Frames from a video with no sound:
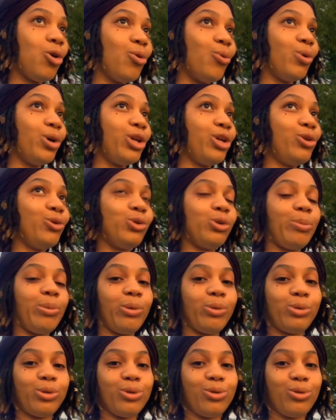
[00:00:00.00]
What are you
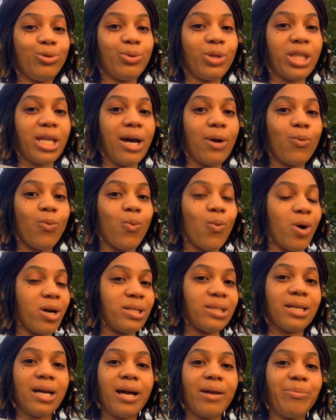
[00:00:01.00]
supposed to do with that
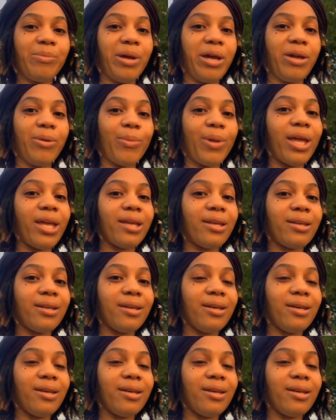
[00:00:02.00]
one-time payment?